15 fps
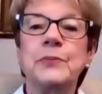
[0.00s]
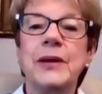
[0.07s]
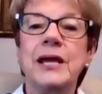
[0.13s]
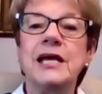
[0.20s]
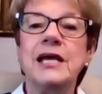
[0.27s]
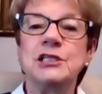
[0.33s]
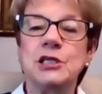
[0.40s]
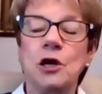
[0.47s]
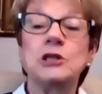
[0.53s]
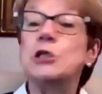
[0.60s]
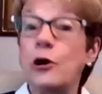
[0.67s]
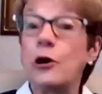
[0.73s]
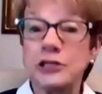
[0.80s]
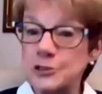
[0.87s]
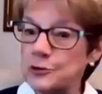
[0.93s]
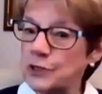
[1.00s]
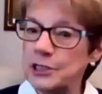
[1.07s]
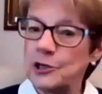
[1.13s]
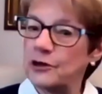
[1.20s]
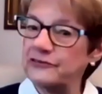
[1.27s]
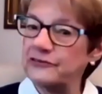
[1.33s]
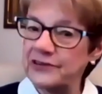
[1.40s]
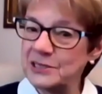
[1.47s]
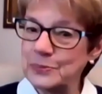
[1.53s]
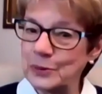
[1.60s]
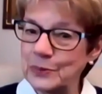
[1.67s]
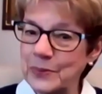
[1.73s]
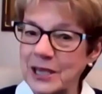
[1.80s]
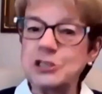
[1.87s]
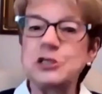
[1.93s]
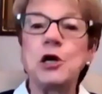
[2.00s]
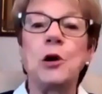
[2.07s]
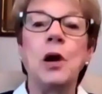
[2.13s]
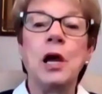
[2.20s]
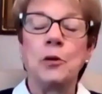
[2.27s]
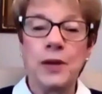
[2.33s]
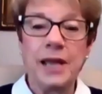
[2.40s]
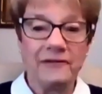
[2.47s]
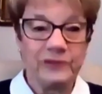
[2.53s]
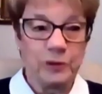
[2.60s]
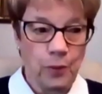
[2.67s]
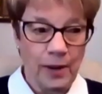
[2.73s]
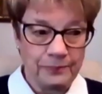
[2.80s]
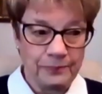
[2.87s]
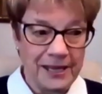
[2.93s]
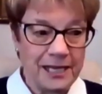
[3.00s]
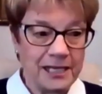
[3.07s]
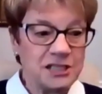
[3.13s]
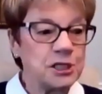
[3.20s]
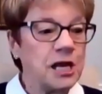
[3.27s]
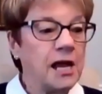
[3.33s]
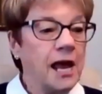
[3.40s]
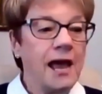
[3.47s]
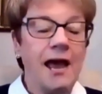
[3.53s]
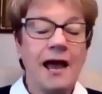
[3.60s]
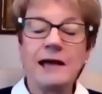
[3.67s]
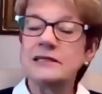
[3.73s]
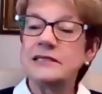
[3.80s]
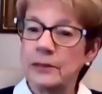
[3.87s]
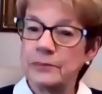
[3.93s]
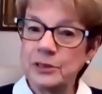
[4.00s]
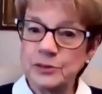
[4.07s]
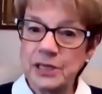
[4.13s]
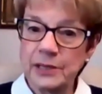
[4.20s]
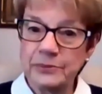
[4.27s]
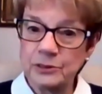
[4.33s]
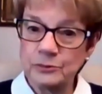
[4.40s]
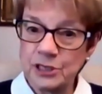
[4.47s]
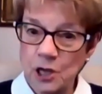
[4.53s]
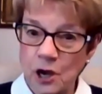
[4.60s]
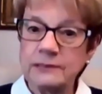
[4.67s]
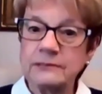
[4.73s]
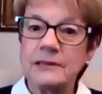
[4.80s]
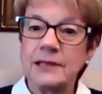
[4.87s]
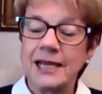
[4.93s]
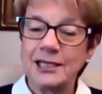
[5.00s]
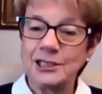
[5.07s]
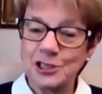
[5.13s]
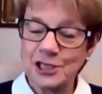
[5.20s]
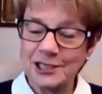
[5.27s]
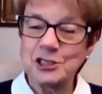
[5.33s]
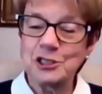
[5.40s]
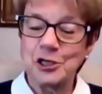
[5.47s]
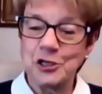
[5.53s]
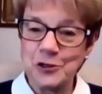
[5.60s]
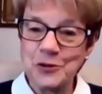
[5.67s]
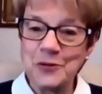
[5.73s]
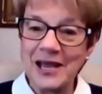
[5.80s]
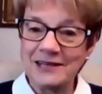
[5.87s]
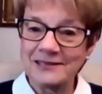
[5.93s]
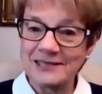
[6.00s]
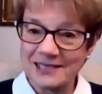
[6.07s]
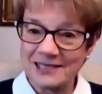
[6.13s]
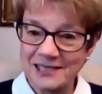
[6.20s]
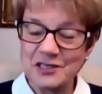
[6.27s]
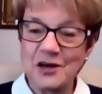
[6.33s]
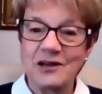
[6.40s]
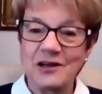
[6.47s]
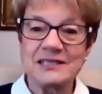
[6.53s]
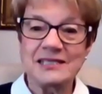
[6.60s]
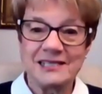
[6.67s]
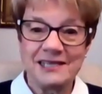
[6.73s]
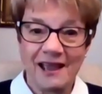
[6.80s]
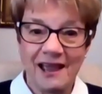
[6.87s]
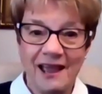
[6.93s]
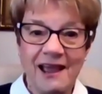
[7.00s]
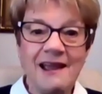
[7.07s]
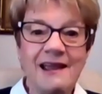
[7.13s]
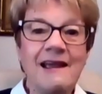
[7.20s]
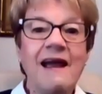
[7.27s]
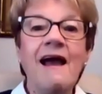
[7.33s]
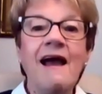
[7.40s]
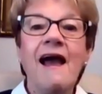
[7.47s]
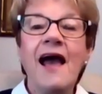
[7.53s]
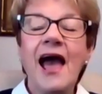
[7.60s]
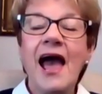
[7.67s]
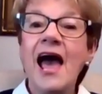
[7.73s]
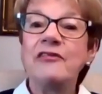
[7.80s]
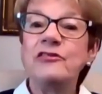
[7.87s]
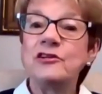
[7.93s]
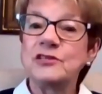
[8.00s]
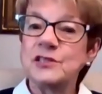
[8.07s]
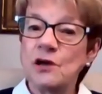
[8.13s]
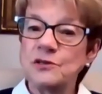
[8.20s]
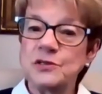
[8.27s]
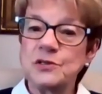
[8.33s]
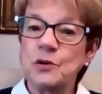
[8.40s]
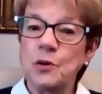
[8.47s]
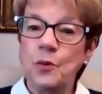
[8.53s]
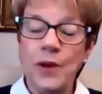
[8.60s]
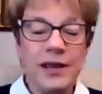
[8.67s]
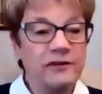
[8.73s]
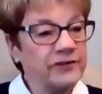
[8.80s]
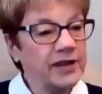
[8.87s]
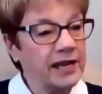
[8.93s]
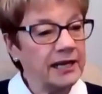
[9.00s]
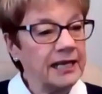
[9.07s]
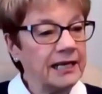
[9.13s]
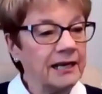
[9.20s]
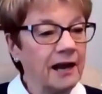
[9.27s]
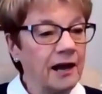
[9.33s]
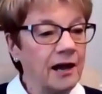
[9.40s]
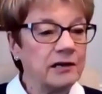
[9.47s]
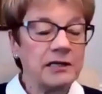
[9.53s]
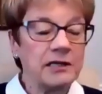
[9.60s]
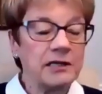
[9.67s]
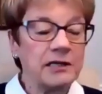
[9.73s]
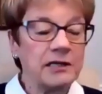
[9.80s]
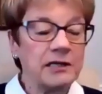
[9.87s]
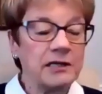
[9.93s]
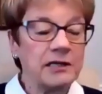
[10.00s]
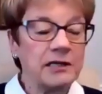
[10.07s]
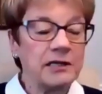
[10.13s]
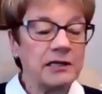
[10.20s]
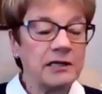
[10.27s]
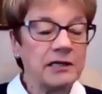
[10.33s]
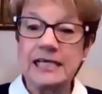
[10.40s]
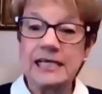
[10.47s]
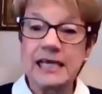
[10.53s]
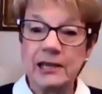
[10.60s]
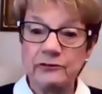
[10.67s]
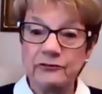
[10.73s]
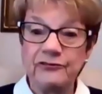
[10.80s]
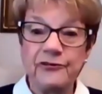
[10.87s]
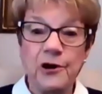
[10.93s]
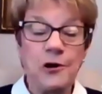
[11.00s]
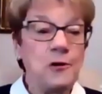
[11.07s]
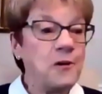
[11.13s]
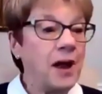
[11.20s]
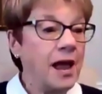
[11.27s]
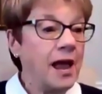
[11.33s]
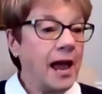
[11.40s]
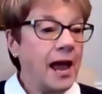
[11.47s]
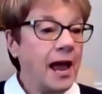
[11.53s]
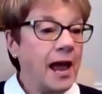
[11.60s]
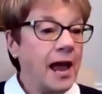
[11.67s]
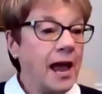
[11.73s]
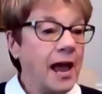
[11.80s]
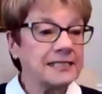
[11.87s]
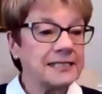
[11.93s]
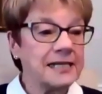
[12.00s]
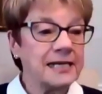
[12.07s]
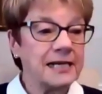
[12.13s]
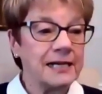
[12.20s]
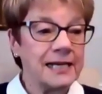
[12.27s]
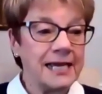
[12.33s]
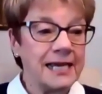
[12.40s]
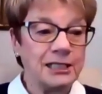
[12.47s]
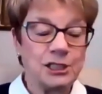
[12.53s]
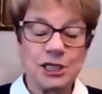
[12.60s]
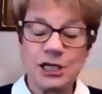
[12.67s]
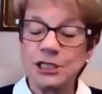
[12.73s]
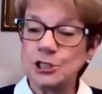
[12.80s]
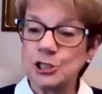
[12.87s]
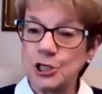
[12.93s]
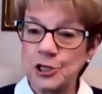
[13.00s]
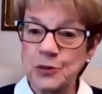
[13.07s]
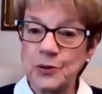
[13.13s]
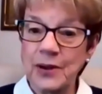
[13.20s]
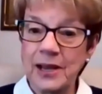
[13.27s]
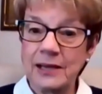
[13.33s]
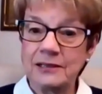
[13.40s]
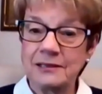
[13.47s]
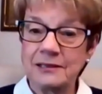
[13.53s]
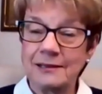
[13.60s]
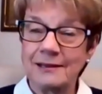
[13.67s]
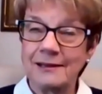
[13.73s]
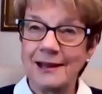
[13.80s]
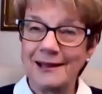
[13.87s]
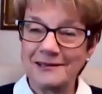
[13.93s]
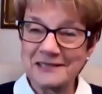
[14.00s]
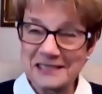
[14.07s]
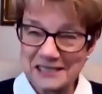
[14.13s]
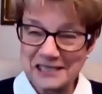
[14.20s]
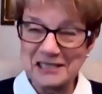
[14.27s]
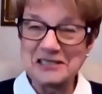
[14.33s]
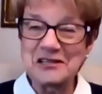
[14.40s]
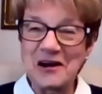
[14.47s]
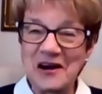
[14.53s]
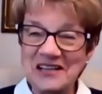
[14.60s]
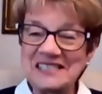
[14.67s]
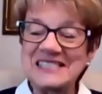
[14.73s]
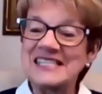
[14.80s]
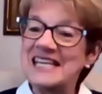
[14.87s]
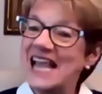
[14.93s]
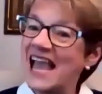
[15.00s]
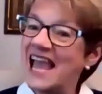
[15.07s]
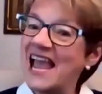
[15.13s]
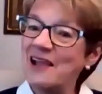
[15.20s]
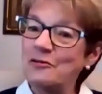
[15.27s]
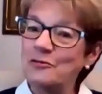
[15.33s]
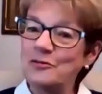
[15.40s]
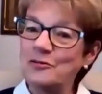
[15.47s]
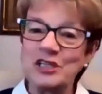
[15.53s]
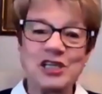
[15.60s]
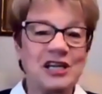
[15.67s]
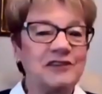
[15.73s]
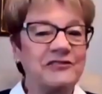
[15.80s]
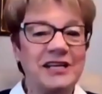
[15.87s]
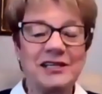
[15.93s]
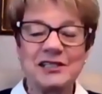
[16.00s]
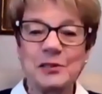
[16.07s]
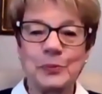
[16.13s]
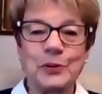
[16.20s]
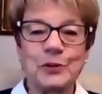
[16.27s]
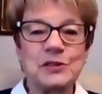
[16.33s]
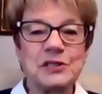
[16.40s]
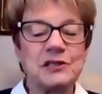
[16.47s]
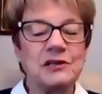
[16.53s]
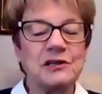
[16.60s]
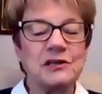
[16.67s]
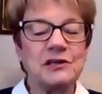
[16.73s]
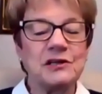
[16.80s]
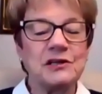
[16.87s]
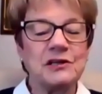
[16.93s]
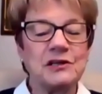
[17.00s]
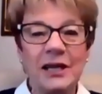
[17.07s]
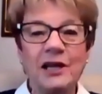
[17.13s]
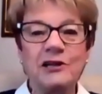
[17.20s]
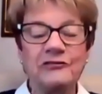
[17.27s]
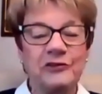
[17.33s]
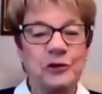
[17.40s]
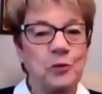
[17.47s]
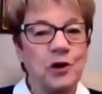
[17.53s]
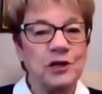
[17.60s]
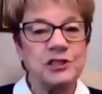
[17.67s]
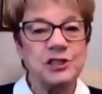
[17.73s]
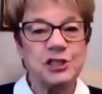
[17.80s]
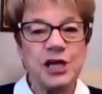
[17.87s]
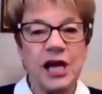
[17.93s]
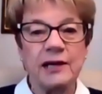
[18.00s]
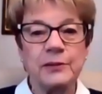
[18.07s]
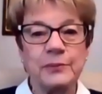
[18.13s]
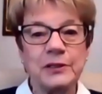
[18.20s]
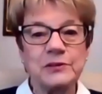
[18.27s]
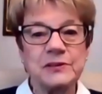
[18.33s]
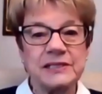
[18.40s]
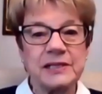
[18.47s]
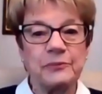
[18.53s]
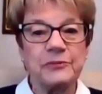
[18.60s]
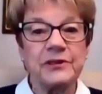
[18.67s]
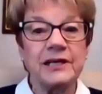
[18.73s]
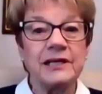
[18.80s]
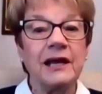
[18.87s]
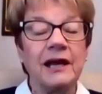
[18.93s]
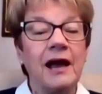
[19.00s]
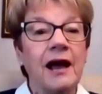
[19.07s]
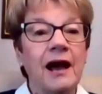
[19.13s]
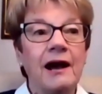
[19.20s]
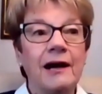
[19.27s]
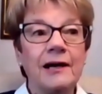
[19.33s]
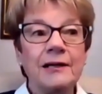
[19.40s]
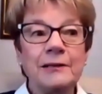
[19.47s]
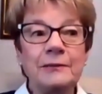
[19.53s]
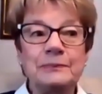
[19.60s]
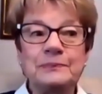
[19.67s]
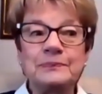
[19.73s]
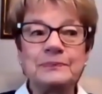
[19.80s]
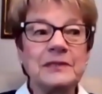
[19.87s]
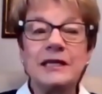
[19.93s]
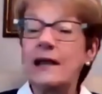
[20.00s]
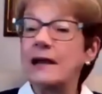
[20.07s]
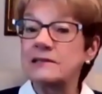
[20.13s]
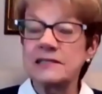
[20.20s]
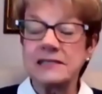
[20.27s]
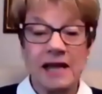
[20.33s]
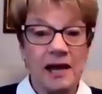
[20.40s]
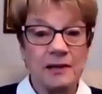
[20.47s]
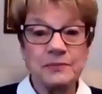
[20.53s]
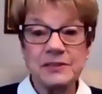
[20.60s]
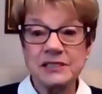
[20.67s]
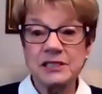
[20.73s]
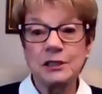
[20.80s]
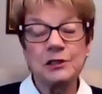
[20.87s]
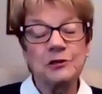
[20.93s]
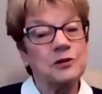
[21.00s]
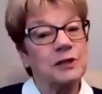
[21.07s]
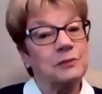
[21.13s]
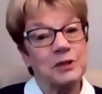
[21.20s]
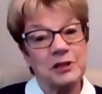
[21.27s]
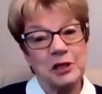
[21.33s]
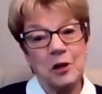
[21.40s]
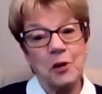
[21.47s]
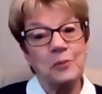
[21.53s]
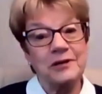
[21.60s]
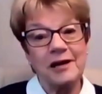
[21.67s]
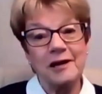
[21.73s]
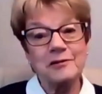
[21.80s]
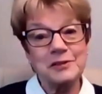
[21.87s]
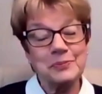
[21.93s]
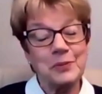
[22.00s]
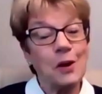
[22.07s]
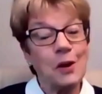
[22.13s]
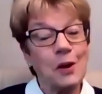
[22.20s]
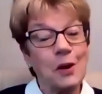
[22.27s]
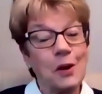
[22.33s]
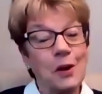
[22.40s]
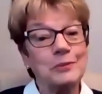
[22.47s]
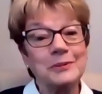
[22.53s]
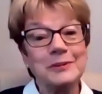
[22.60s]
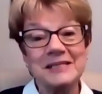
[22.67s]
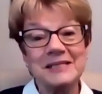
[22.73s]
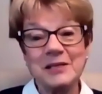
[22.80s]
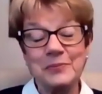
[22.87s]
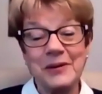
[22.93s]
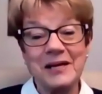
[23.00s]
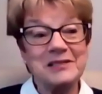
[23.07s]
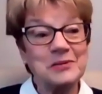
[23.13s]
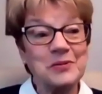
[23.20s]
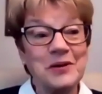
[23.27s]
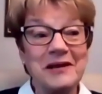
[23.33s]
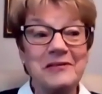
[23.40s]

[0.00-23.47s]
Uh, not sorry, not a Facebook page. No. no, we have a web page at www.hhqlc.ca. And there's also a way of getting uh, contacting info at uh, hhqlc.ca, which is a personal, you know, email if you want to chat about something. Um, yes, absolutely. But the open house probably is the best way.